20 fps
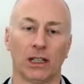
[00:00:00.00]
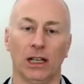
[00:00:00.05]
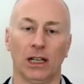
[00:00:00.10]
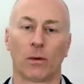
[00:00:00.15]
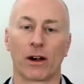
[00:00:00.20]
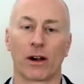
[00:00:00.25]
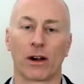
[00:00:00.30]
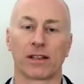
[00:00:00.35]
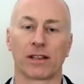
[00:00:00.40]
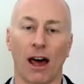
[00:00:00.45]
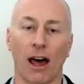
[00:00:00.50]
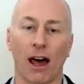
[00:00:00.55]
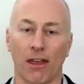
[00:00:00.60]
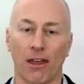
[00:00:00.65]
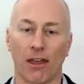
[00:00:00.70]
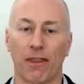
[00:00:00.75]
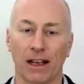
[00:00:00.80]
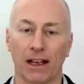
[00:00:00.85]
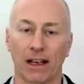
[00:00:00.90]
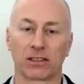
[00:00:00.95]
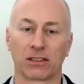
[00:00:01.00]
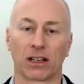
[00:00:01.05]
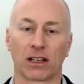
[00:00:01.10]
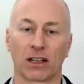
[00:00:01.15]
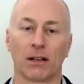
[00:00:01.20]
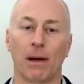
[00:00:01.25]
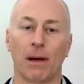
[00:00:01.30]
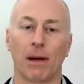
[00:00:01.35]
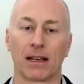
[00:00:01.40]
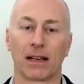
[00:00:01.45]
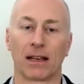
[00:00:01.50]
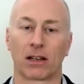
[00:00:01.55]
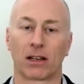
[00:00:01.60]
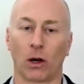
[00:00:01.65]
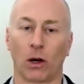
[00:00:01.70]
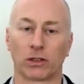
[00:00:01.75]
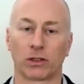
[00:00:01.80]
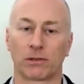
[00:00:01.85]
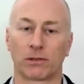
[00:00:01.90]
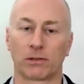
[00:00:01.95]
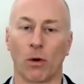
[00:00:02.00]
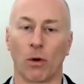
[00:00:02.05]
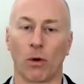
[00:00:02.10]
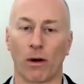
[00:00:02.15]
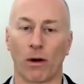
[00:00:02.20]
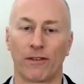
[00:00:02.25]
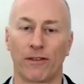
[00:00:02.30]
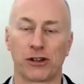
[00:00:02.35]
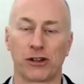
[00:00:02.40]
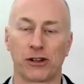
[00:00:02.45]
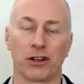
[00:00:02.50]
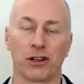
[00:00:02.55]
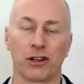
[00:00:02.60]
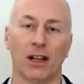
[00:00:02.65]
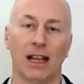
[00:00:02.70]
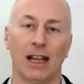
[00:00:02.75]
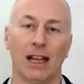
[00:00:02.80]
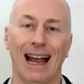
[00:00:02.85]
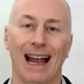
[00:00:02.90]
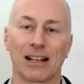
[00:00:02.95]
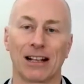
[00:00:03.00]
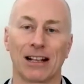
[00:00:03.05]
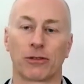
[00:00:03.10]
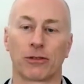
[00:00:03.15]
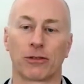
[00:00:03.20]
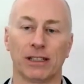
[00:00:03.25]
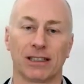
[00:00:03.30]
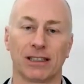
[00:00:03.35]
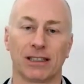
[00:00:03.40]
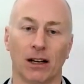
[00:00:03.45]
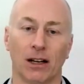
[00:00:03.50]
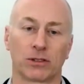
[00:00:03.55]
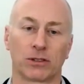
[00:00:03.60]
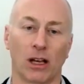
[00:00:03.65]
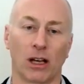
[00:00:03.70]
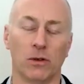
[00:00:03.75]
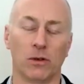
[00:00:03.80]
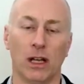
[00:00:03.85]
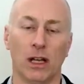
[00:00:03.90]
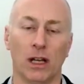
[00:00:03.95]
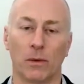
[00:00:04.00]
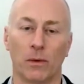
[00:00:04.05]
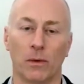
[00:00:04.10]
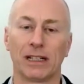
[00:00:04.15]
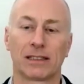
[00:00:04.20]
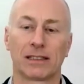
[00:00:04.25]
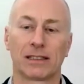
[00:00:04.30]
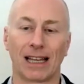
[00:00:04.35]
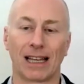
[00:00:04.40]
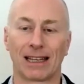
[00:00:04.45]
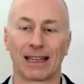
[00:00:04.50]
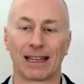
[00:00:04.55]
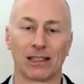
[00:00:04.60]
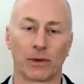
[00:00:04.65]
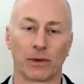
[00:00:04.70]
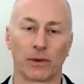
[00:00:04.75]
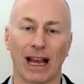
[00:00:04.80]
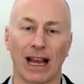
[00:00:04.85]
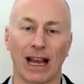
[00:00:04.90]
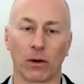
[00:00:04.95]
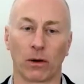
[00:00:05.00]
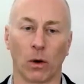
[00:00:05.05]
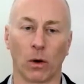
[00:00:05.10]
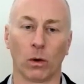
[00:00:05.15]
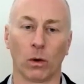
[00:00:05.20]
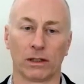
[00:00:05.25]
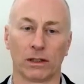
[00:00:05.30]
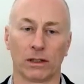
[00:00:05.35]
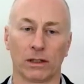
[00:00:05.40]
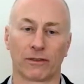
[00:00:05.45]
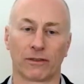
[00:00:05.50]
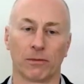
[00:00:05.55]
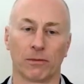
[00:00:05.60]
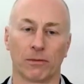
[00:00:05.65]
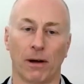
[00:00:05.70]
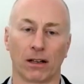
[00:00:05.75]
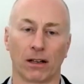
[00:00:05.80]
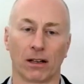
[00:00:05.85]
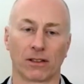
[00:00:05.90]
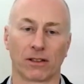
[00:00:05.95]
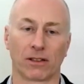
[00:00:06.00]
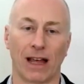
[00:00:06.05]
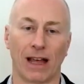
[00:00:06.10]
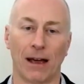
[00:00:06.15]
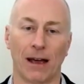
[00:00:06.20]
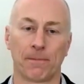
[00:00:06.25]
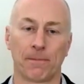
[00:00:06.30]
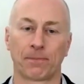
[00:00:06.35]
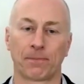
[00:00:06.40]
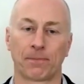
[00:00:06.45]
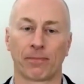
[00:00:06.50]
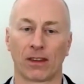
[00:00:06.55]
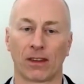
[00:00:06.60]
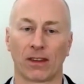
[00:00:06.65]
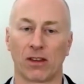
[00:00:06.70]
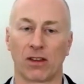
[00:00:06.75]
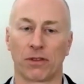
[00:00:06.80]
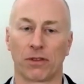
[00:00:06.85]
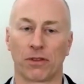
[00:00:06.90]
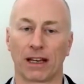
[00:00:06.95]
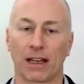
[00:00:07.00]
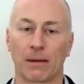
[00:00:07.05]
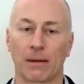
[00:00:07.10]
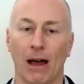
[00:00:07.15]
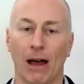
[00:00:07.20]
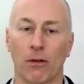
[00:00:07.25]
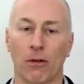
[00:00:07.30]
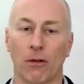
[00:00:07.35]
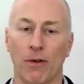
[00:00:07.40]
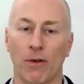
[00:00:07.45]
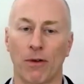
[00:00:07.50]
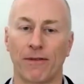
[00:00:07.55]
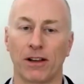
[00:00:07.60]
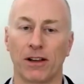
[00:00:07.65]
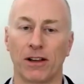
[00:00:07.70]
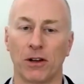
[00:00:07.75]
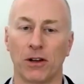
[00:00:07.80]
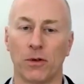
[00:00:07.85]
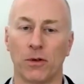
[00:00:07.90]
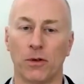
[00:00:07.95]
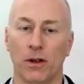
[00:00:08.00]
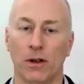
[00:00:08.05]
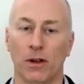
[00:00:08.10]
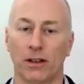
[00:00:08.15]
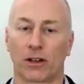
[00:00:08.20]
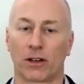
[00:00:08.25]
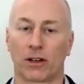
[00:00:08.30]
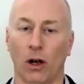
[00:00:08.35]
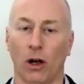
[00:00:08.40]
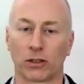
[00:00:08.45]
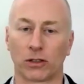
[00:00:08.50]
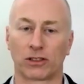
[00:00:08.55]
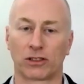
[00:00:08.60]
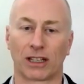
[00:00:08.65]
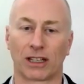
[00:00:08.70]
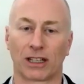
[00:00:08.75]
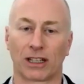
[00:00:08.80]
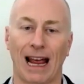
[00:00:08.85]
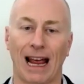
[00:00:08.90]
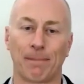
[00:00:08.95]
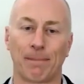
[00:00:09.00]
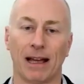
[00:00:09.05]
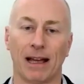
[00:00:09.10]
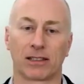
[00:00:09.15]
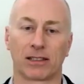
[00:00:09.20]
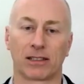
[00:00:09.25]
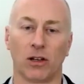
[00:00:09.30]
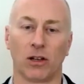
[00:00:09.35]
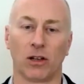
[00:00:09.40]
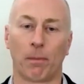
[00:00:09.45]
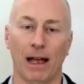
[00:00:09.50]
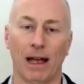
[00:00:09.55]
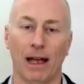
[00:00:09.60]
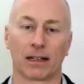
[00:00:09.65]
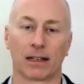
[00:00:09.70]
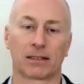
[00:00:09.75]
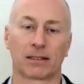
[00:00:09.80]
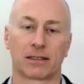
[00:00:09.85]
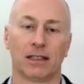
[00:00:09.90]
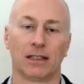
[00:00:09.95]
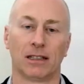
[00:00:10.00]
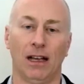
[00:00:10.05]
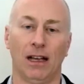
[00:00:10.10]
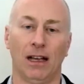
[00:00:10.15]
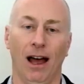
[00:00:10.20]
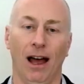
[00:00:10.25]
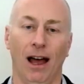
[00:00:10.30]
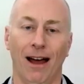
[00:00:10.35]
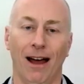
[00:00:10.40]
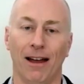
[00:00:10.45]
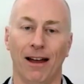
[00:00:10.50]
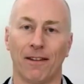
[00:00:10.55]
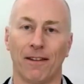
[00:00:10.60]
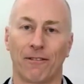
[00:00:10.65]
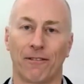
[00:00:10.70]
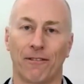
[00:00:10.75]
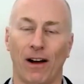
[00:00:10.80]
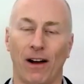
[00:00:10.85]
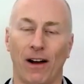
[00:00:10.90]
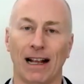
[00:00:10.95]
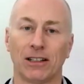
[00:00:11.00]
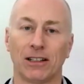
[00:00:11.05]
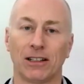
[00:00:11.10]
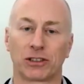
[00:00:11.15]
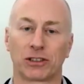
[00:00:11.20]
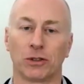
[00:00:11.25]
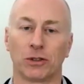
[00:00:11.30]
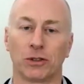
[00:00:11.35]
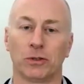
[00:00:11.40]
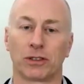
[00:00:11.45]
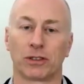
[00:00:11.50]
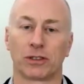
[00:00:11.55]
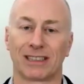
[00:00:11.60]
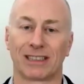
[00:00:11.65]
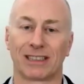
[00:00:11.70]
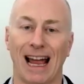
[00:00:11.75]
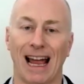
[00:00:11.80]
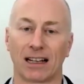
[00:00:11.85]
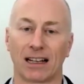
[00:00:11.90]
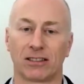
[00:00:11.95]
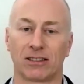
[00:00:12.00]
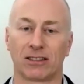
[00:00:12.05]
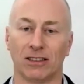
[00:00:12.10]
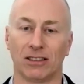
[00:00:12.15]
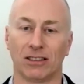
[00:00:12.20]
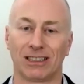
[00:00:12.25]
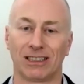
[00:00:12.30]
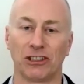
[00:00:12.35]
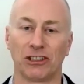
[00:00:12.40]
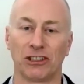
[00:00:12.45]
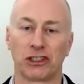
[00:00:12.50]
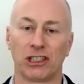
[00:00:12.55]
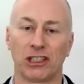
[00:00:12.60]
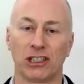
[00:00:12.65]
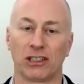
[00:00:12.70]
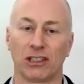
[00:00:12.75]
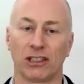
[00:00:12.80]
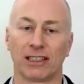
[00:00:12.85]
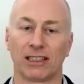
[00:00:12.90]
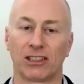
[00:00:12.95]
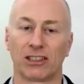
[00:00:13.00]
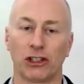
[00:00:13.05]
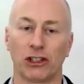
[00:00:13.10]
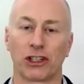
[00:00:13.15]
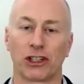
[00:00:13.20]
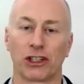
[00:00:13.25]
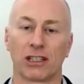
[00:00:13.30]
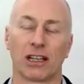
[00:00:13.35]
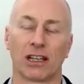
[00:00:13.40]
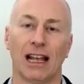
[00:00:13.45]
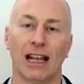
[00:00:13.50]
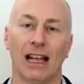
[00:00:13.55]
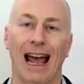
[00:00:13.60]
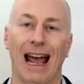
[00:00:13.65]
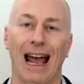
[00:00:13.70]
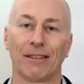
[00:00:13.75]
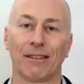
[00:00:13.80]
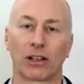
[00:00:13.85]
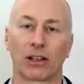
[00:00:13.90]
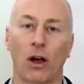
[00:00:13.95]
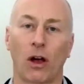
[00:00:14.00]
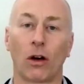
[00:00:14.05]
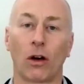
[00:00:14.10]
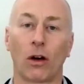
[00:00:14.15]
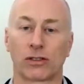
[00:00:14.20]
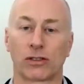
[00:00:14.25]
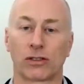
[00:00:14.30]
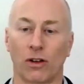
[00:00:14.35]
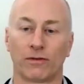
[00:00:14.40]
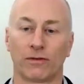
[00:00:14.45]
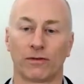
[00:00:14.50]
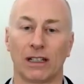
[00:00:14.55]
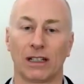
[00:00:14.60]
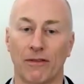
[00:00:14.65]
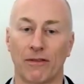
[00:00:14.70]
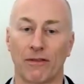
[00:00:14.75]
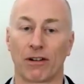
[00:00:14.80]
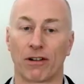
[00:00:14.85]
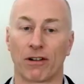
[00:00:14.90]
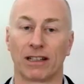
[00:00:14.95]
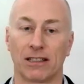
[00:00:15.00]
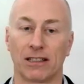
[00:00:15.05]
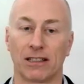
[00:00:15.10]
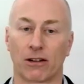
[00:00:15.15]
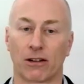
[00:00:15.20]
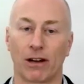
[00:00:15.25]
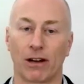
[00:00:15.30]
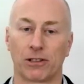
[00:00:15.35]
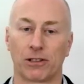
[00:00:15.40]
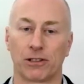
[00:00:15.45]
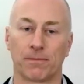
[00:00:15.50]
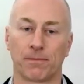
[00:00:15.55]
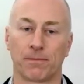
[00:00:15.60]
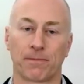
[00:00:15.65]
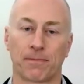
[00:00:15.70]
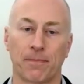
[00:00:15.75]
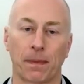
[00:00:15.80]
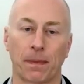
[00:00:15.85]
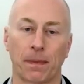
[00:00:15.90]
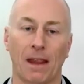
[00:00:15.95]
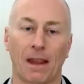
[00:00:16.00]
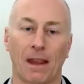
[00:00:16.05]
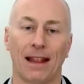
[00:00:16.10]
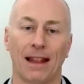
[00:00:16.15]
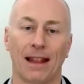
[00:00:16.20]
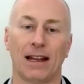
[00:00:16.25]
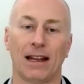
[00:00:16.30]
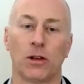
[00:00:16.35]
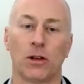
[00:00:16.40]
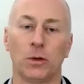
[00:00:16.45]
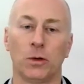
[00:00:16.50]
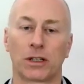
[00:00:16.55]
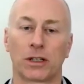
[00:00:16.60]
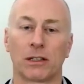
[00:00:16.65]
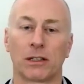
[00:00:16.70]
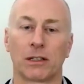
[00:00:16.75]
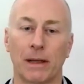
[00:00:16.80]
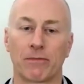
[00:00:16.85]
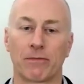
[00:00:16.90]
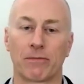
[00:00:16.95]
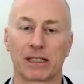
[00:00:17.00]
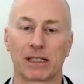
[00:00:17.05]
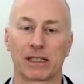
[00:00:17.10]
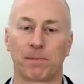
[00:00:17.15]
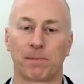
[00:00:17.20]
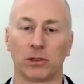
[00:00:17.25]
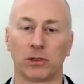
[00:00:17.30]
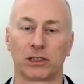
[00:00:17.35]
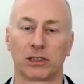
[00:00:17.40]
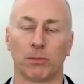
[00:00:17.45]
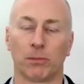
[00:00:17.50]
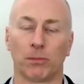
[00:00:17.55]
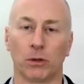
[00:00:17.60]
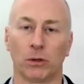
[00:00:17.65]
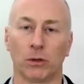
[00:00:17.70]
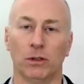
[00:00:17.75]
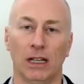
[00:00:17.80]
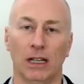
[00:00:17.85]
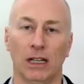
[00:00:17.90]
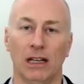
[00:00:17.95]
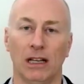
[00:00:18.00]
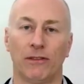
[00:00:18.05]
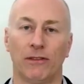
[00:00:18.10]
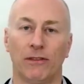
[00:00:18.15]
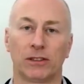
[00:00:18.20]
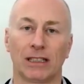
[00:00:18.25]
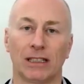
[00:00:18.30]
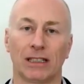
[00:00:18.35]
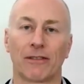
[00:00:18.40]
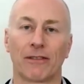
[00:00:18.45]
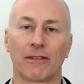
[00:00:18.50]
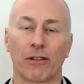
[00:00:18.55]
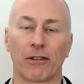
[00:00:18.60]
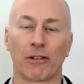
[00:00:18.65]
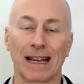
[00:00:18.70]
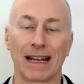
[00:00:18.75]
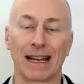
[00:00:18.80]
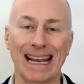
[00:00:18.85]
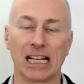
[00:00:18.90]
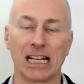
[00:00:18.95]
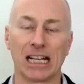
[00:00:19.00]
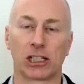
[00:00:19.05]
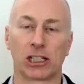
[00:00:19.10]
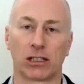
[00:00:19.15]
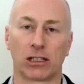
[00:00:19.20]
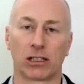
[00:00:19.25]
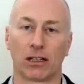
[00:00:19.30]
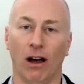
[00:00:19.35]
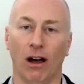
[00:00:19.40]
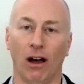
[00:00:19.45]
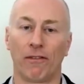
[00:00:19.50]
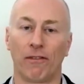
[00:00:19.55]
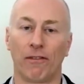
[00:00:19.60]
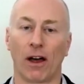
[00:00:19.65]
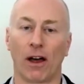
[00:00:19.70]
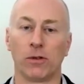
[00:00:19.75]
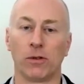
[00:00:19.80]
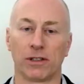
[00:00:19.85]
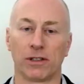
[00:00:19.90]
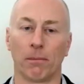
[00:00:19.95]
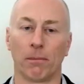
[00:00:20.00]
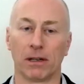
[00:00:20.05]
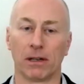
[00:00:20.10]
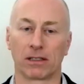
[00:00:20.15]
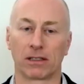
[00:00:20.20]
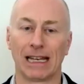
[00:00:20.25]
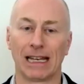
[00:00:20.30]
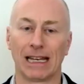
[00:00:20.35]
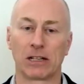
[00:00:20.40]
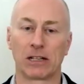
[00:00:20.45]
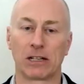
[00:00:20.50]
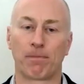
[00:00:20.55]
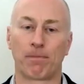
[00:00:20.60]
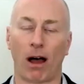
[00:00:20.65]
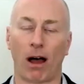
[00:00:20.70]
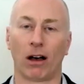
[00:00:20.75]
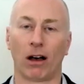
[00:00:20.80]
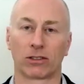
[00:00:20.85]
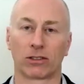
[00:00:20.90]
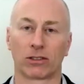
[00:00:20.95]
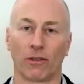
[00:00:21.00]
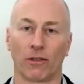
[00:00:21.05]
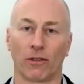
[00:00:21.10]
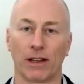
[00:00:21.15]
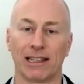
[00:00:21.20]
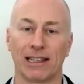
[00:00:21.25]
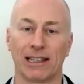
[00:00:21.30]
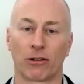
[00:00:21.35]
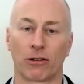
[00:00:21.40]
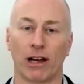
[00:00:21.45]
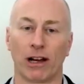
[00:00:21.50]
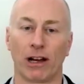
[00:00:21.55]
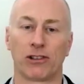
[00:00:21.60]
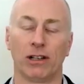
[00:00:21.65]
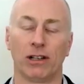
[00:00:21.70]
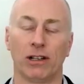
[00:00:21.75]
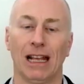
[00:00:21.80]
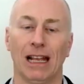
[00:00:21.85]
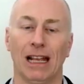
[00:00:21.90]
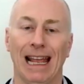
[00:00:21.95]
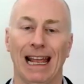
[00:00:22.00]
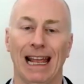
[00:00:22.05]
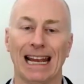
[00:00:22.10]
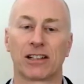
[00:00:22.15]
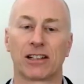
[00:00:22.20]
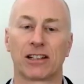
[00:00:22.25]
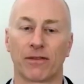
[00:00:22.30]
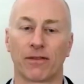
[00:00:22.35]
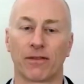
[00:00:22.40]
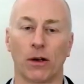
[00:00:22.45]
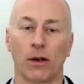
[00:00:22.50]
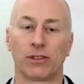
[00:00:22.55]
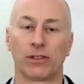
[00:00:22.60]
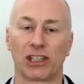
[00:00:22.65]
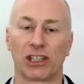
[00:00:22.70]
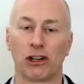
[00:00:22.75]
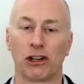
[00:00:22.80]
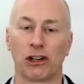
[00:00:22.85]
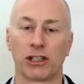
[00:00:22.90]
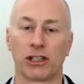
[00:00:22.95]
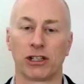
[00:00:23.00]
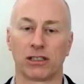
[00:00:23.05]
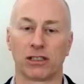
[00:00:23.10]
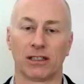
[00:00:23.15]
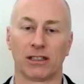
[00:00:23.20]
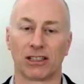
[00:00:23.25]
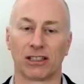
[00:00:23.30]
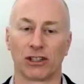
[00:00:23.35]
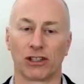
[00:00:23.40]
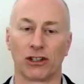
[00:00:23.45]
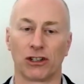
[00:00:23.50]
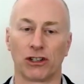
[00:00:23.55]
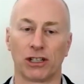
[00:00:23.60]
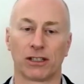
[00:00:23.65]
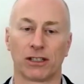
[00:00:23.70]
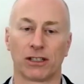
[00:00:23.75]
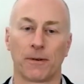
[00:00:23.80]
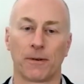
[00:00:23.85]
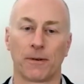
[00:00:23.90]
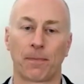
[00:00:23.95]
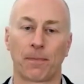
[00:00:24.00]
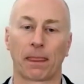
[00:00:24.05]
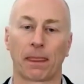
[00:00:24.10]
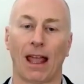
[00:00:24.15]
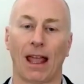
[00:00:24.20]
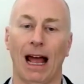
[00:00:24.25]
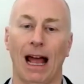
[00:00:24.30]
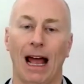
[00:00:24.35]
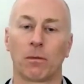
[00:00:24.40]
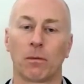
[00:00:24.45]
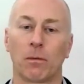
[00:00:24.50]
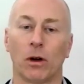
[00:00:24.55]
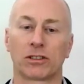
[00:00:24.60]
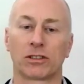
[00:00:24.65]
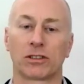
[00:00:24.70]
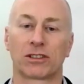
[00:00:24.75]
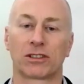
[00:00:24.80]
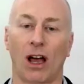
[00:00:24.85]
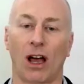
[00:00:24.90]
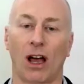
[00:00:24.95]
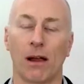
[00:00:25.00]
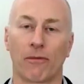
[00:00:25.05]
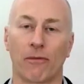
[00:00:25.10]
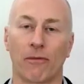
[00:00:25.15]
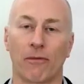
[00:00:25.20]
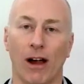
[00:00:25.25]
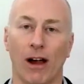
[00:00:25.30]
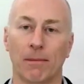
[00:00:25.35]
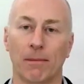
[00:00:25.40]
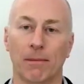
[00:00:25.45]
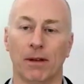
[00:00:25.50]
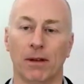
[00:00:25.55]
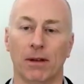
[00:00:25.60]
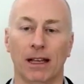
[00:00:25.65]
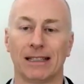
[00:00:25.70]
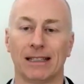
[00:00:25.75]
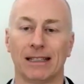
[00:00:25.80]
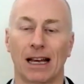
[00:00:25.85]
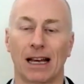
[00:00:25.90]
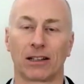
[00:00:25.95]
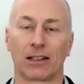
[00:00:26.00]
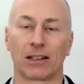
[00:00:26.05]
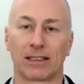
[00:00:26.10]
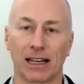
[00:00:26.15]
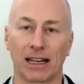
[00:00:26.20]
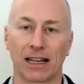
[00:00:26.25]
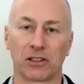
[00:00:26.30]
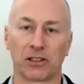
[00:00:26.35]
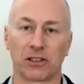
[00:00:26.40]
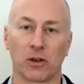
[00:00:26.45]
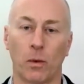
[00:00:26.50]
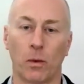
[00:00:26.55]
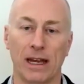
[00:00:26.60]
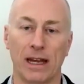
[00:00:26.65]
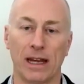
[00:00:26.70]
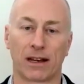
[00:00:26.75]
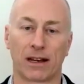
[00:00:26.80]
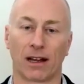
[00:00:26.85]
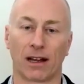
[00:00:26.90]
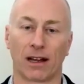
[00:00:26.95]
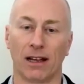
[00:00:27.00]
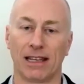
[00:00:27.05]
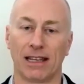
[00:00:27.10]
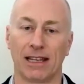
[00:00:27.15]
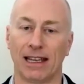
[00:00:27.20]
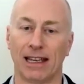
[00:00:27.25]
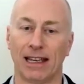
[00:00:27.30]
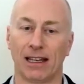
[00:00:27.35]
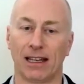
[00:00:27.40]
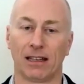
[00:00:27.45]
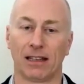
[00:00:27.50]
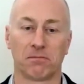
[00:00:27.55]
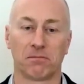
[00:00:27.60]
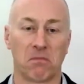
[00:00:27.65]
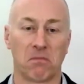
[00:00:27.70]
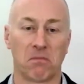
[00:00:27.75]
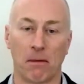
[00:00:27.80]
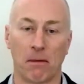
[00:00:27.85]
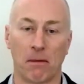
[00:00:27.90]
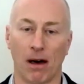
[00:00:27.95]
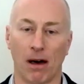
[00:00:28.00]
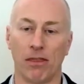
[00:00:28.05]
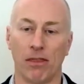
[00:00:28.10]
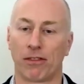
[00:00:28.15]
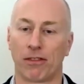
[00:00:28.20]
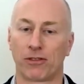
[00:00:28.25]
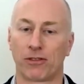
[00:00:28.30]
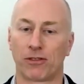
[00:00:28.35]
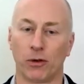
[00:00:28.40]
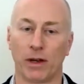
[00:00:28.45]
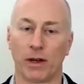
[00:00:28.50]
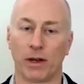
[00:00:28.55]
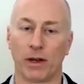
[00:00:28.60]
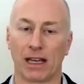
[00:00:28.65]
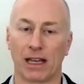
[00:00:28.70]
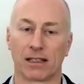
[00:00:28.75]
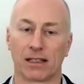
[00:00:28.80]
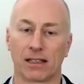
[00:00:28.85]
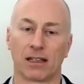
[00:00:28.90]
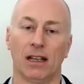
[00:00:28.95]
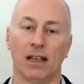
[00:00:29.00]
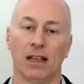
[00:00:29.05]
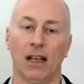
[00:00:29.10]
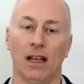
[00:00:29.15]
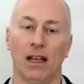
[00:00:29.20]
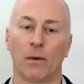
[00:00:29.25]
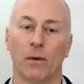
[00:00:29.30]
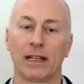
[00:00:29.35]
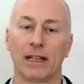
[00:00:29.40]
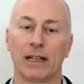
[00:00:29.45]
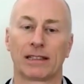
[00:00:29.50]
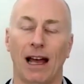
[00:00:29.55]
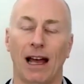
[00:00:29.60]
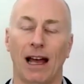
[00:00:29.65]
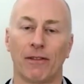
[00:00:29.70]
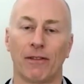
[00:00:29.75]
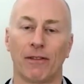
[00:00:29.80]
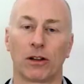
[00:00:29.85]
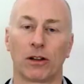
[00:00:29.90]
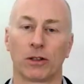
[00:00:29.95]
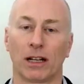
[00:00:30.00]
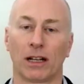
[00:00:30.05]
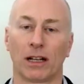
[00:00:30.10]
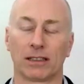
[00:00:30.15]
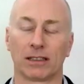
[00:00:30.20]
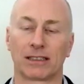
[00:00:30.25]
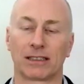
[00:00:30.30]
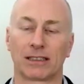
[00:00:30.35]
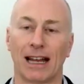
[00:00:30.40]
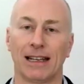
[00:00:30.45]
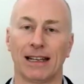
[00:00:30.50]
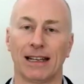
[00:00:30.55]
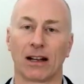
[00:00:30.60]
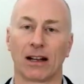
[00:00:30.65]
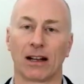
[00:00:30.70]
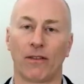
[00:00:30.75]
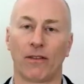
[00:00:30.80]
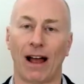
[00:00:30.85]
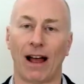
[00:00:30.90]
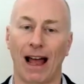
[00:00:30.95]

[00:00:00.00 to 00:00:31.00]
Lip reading: whereas other things are going to make costs more efficient and increase sales. So we need to take into account all the different parts of that. So thinking about the revenue, the costs, the capex, the opex, the financials, the tax, the synergies, the dis-synergies, and the cost of delivering the integration. And then who's going to be responsible for delivering each of those numbers, each part of the integration, each of those synergies and dis-synergies. And what's the time frame? Is that going to take us a week, a year, a month, 2 years? We need to have a good understanding of